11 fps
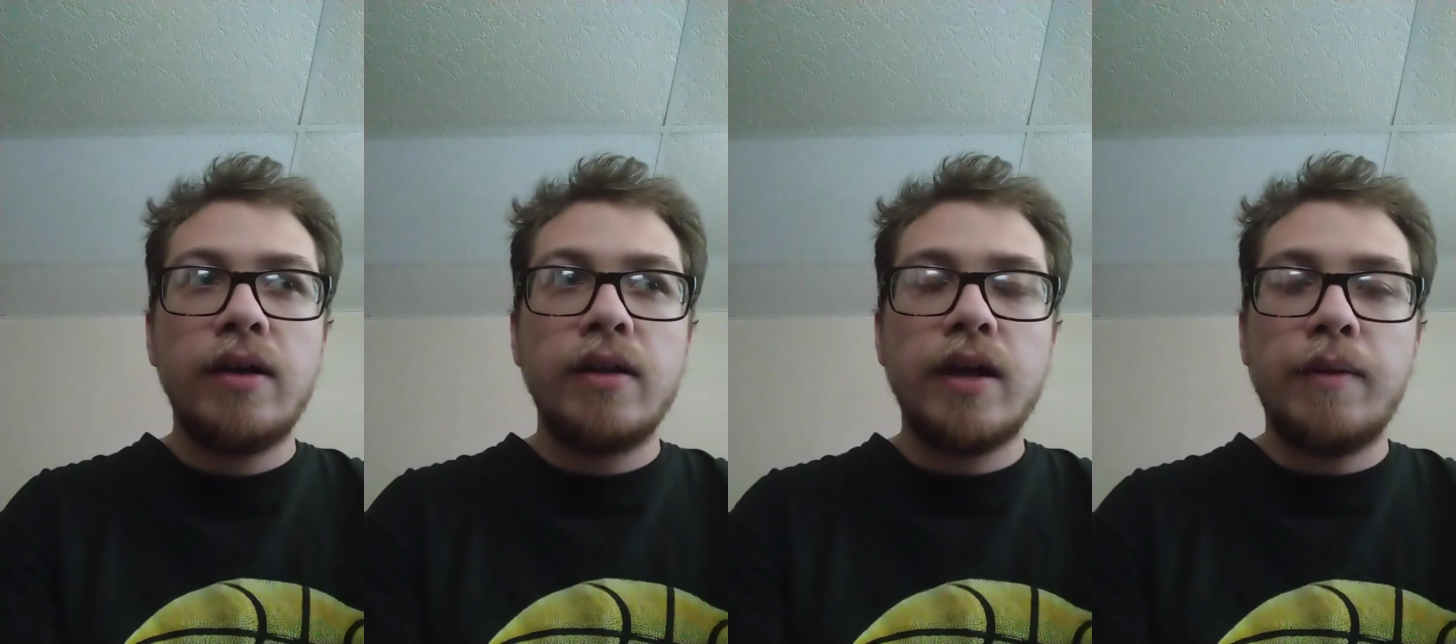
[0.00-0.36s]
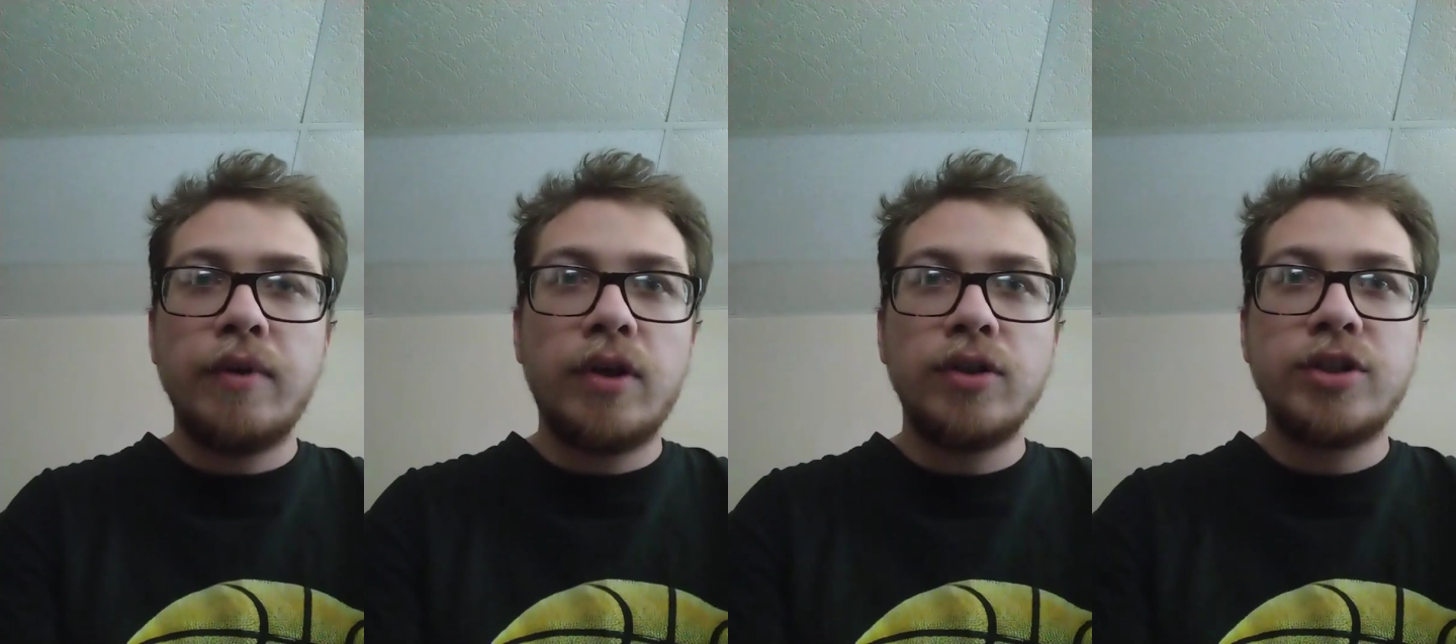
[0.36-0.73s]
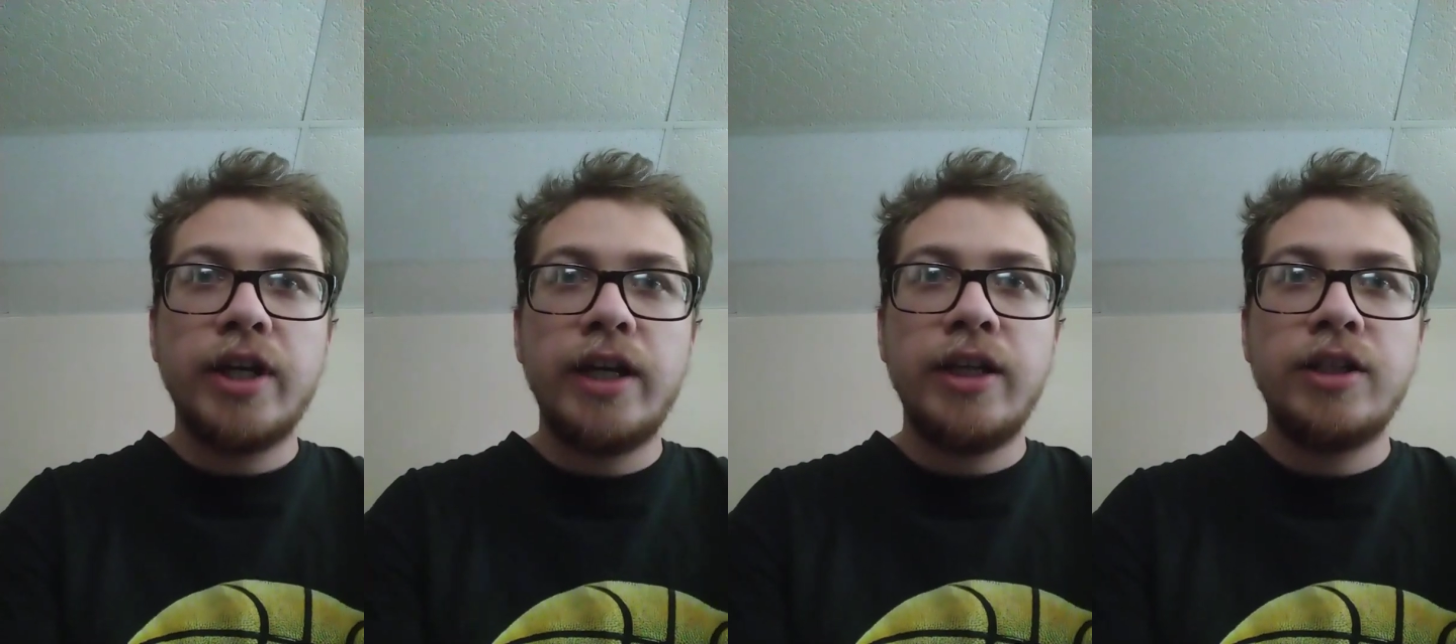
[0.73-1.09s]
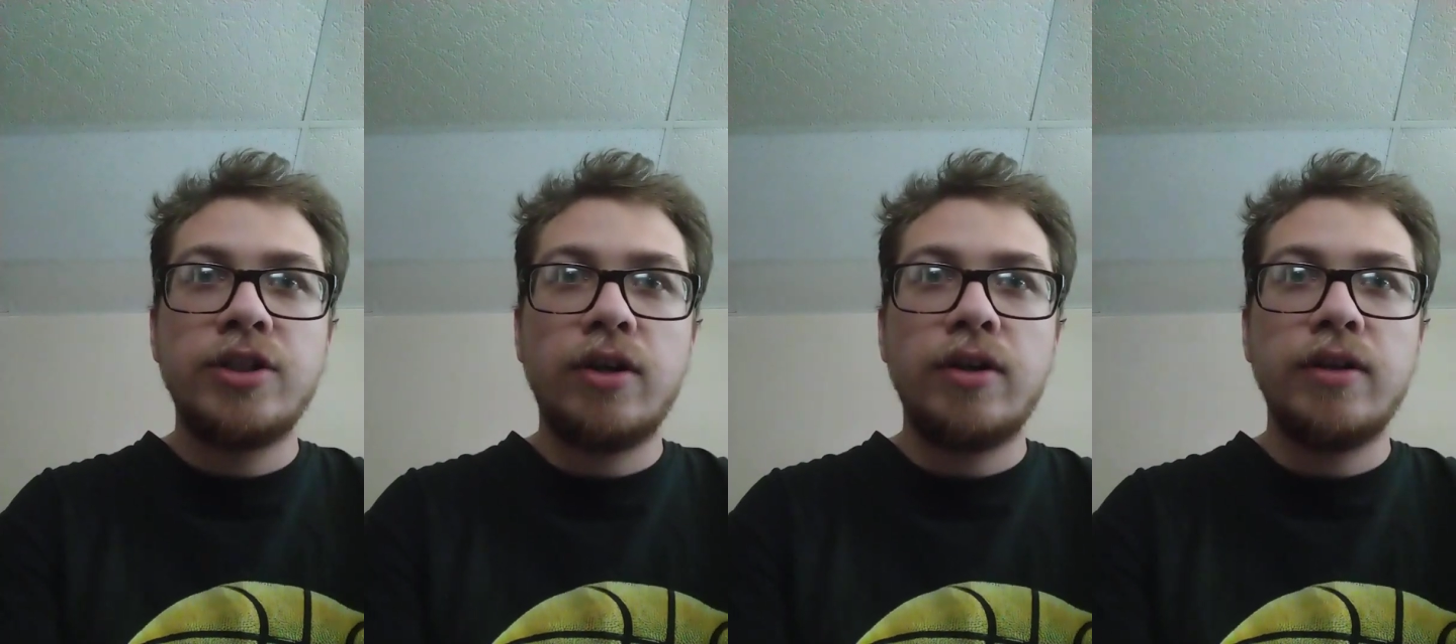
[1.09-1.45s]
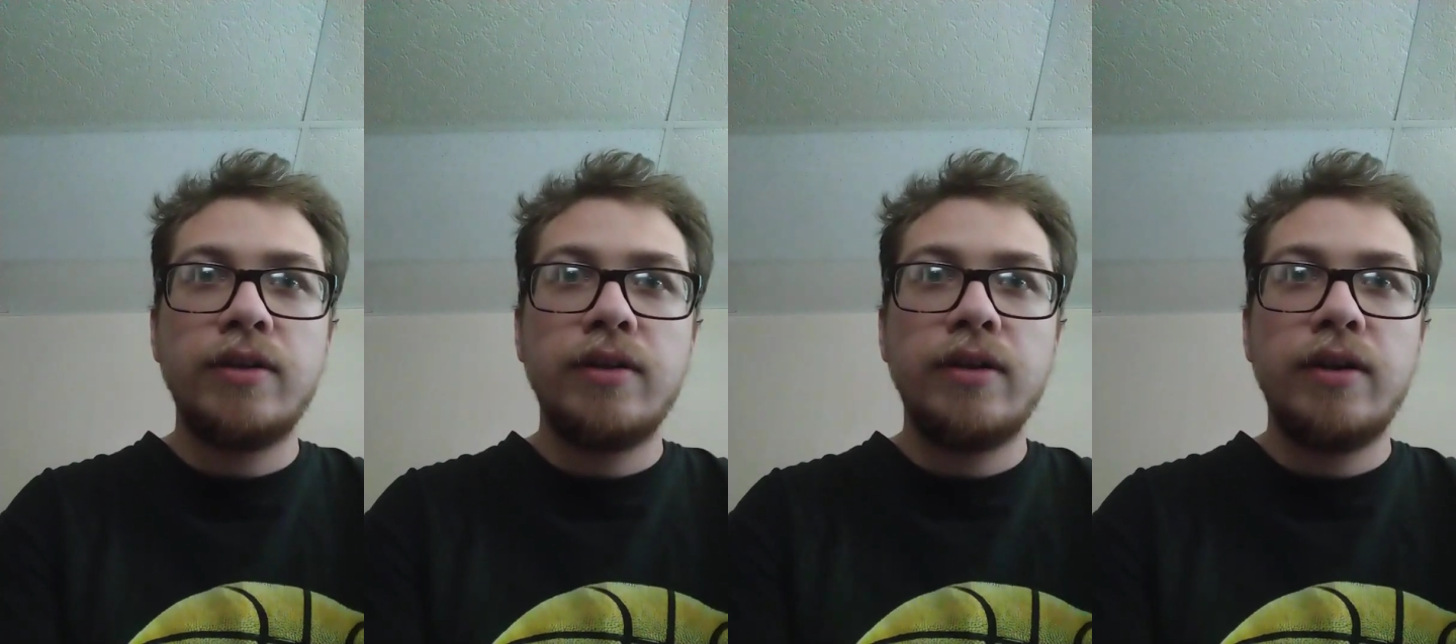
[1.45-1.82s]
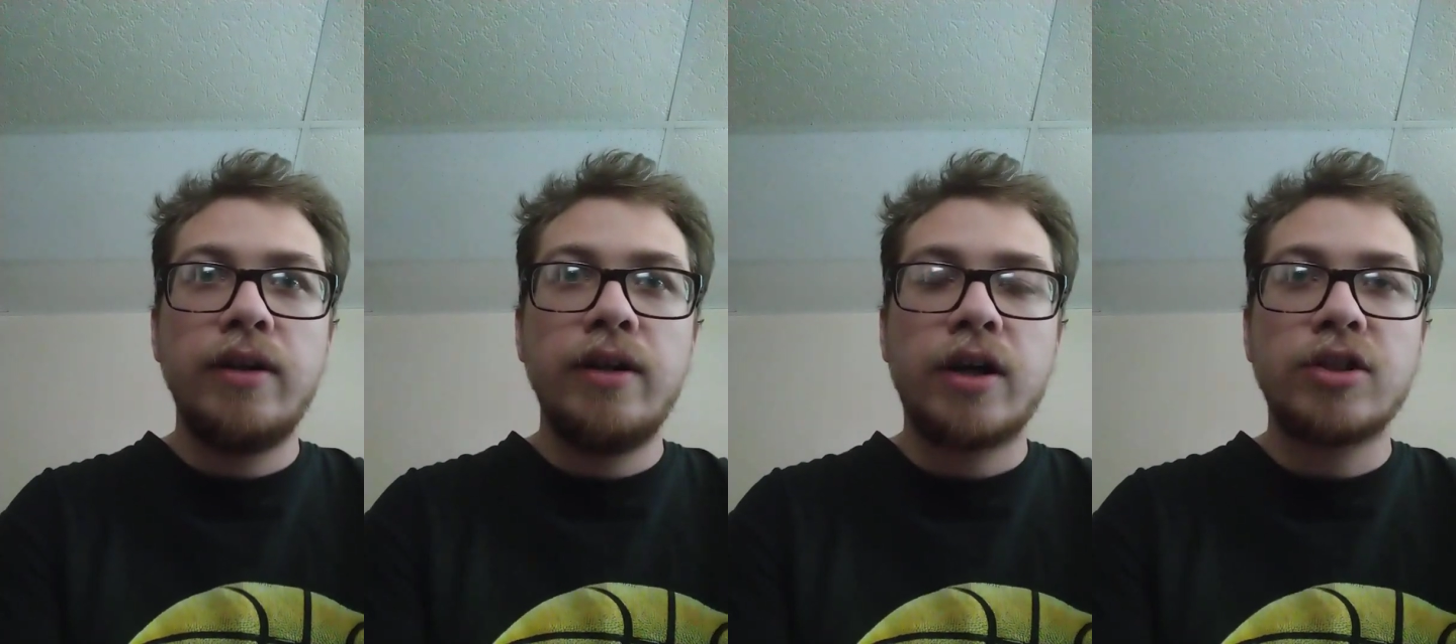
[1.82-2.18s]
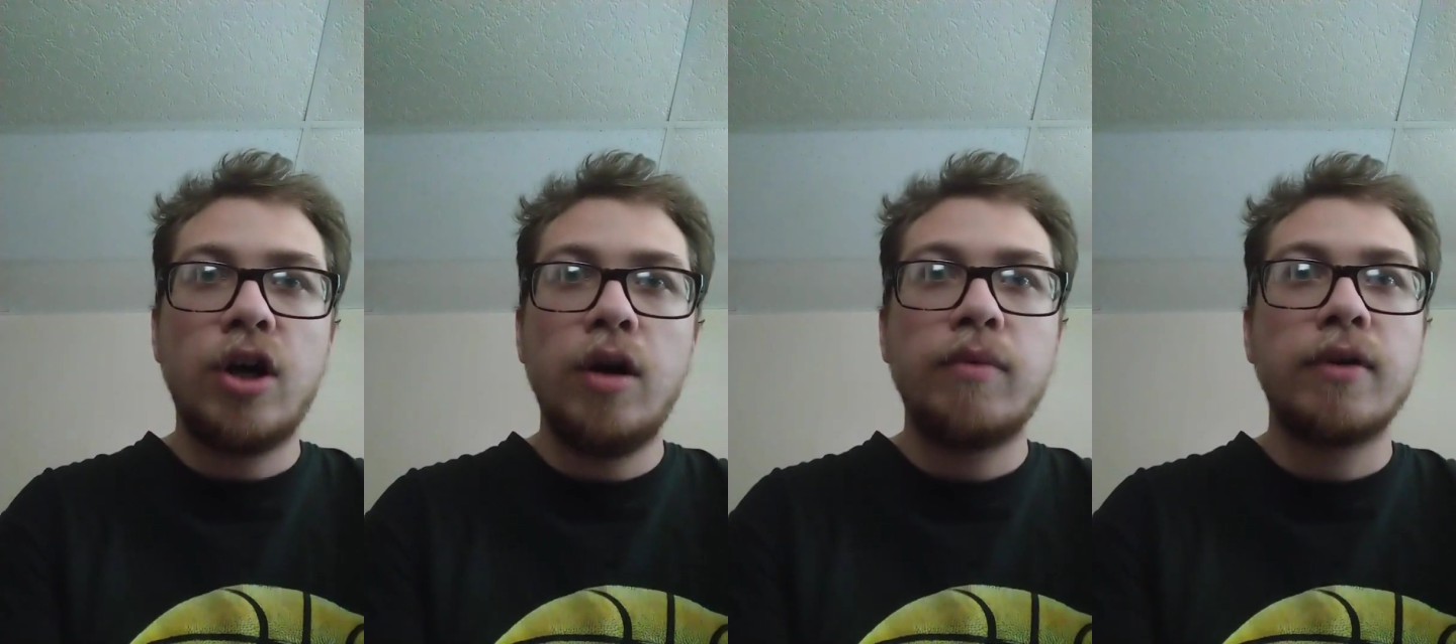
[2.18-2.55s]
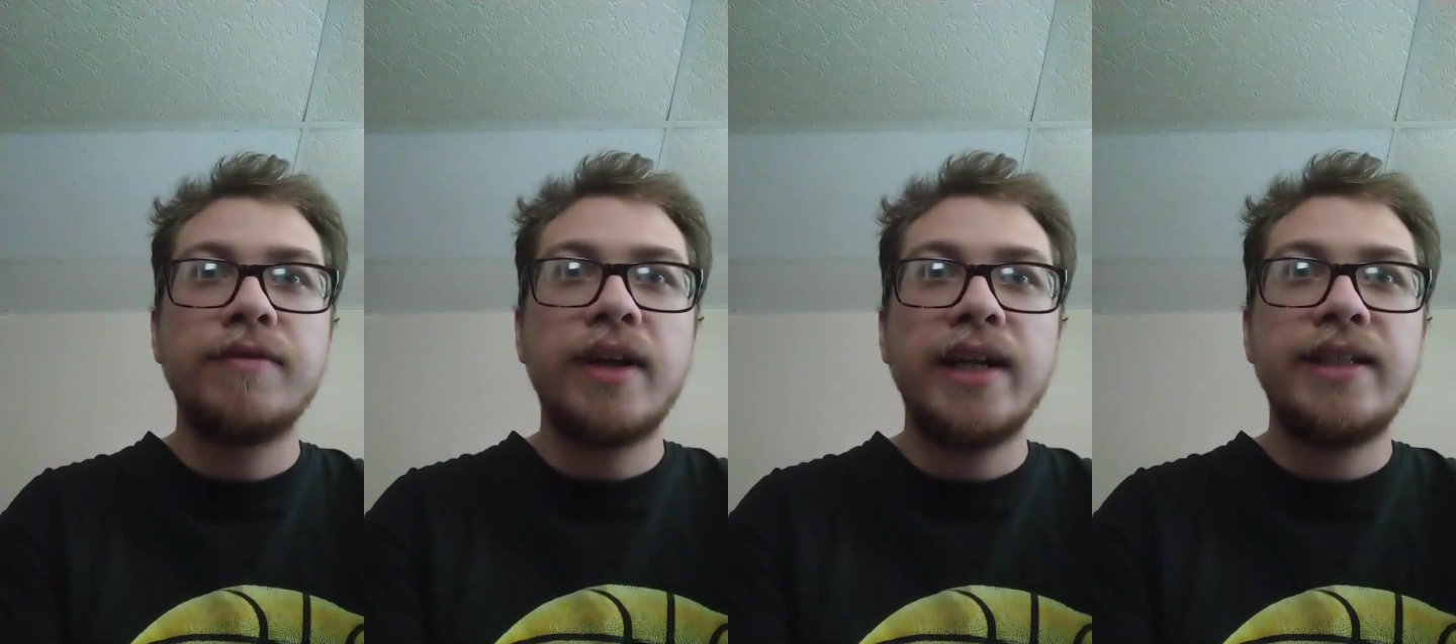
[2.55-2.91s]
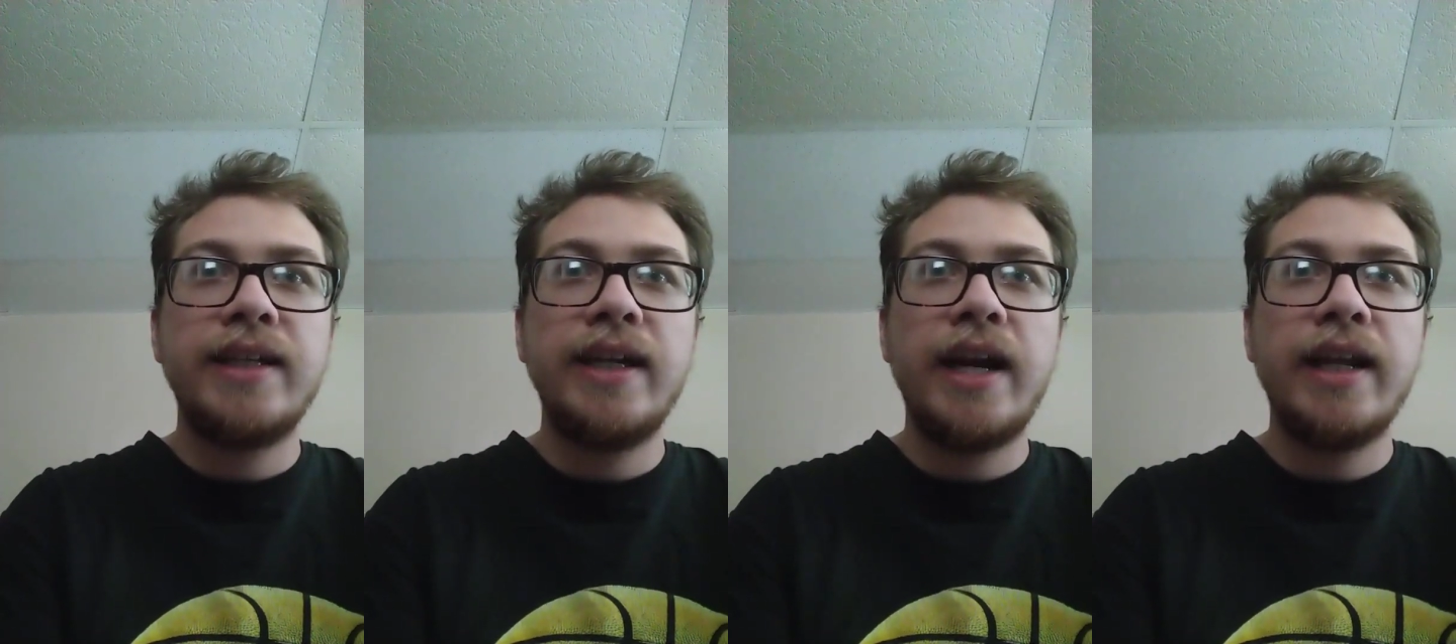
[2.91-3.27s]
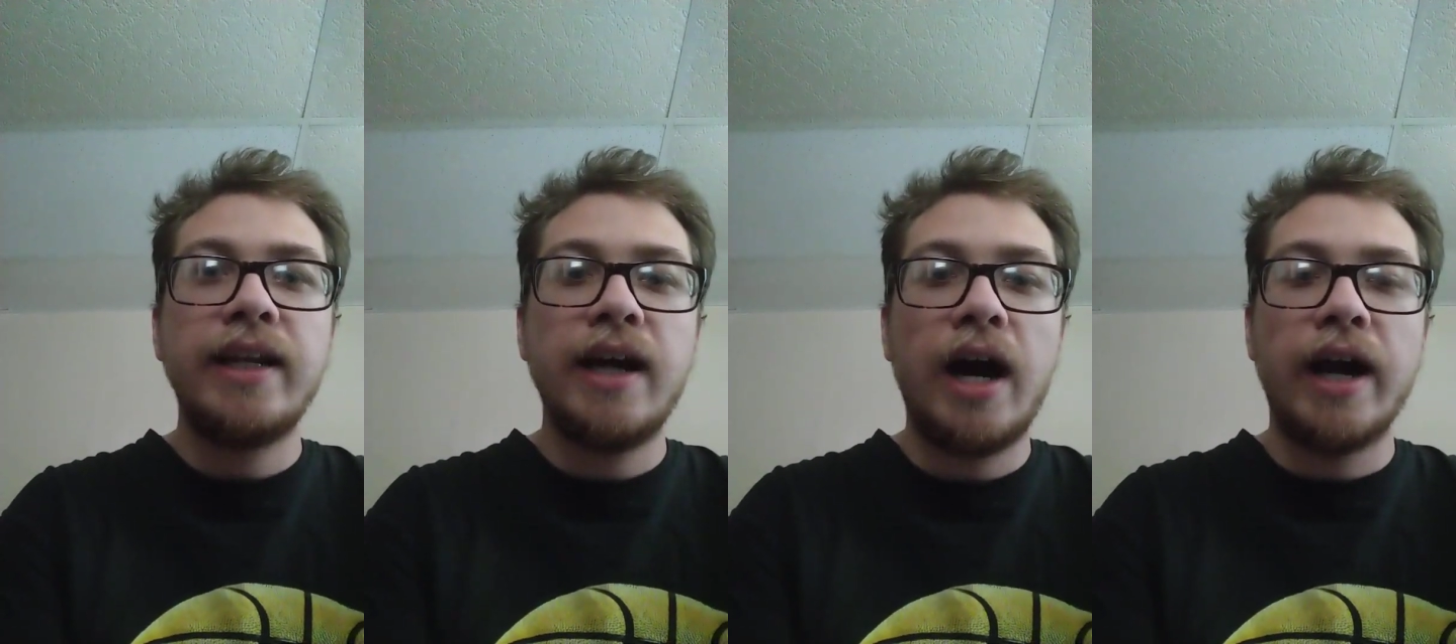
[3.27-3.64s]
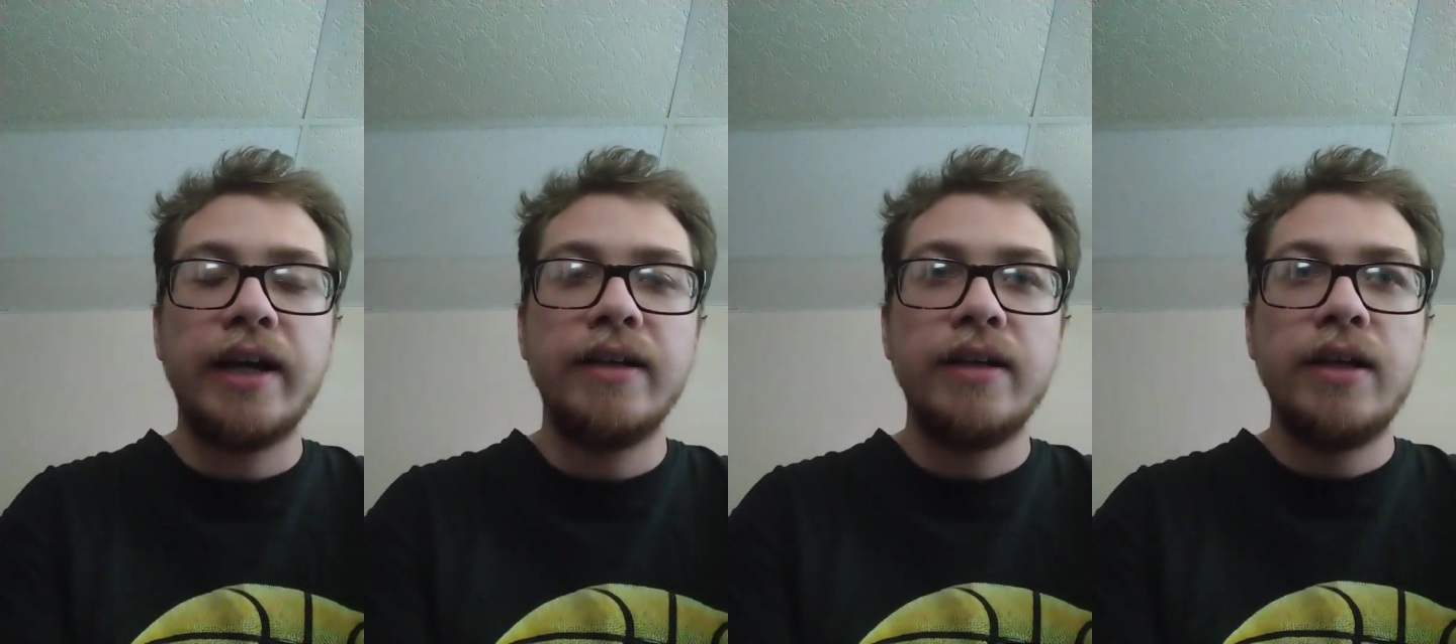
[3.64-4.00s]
That would all change in October of 1989,